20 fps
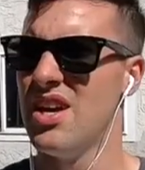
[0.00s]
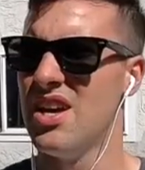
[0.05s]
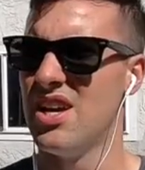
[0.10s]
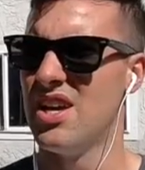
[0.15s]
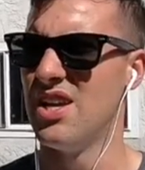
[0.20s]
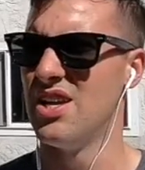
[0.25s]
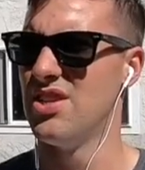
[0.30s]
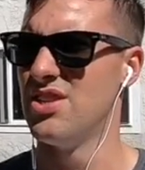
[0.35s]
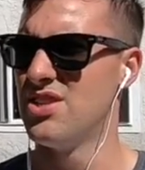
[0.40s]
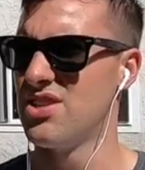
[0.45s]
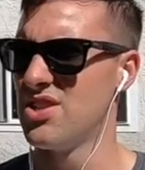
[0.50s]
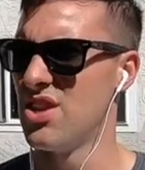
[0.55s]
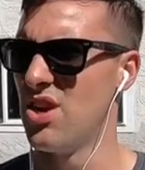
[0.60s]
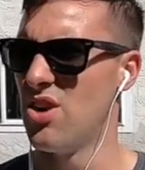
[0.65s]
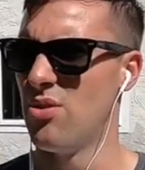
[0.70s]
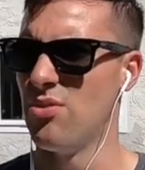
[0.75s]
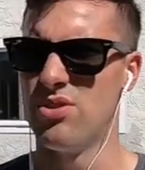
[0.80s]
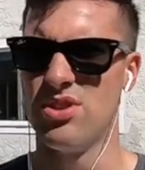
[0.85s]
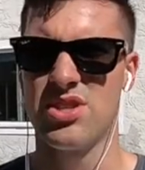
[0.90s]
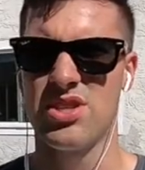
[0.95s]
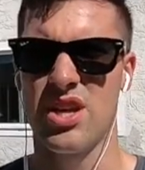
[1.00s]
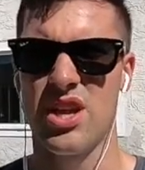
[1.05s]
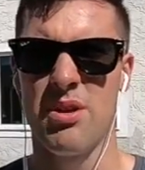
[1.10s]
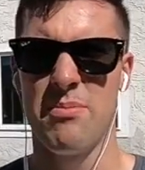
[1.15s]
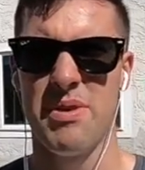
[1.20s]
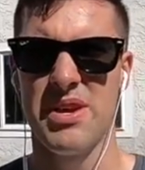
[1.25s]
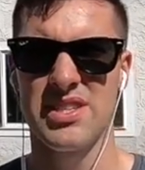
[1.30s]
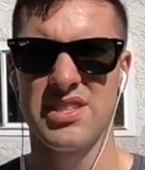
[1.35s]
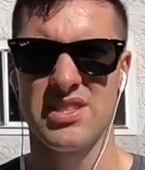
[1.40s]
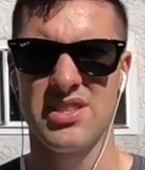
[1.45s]
And so we're just gonna
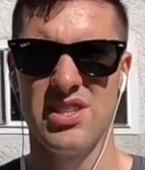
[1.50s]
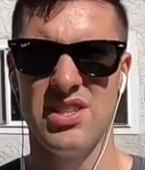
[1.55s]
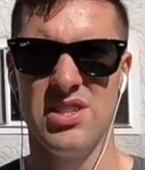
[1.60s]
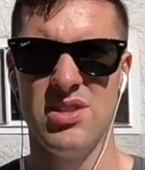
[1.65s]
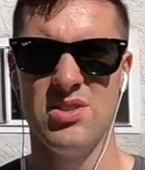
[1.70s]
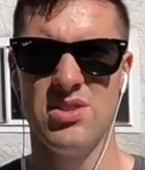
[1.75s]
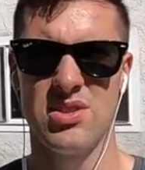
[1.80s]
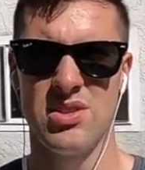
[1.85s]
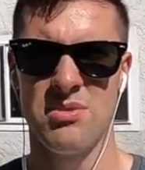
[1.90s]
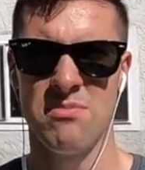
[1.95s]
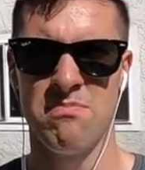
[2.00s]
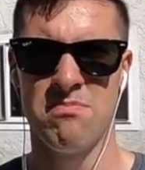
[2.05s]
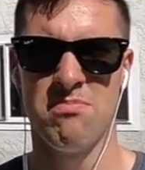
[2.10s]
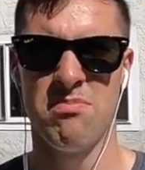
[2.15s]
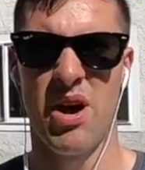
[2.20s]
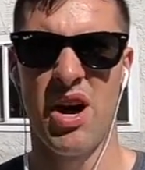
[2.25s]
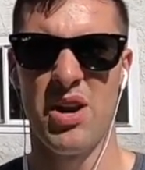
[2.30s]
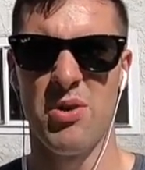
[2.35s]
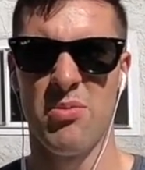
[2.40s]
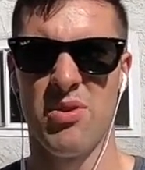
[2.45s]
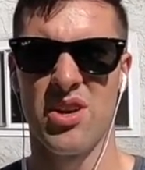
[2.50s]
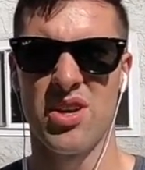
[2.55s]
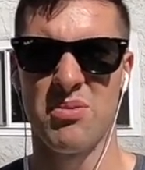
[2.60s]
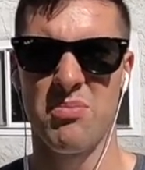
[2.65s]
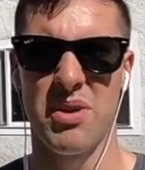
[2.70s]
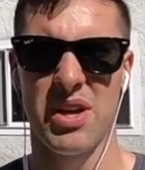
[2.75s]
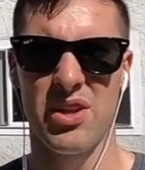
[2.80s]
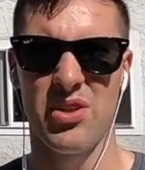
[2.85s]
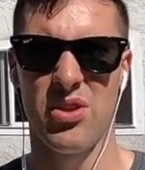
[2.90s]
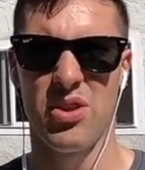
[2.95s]
basically do some body work,
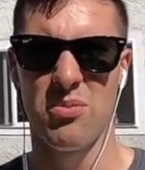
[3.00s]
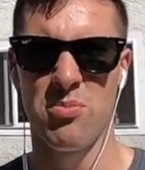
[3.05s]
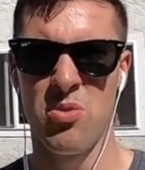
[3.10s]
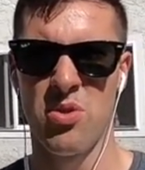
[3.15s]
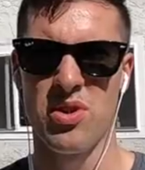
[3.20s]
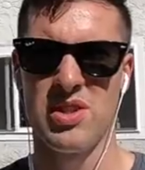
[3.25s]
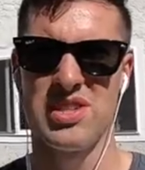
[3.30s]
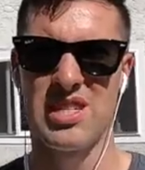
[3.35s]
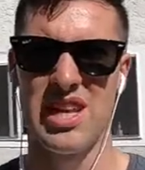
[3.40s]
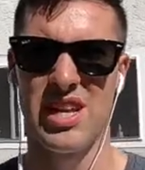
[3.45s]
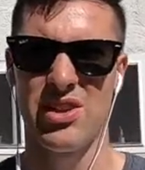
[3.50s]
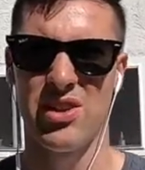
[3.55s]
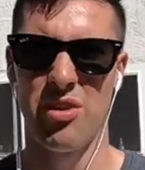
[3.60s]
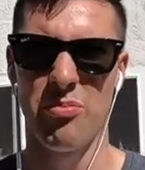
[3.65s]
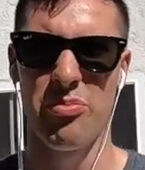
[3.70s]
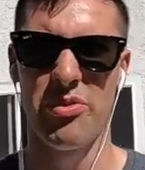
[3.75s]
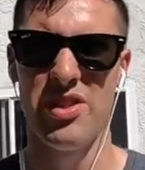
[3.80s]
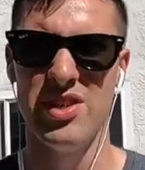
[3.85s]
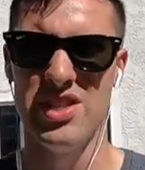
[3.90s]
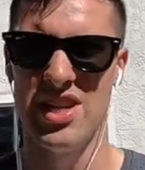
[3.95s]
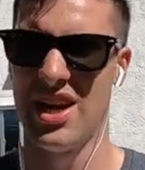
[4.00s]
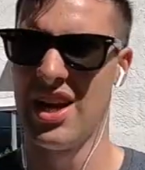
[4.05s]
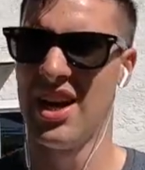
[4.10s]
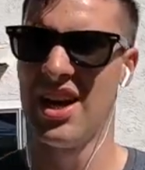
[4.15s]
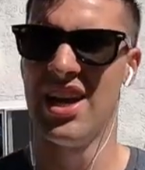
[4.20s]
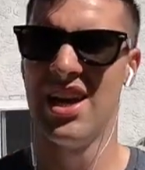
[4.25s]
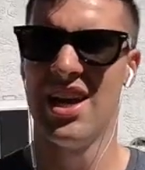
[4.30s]
make it look more aesthetically pleasing.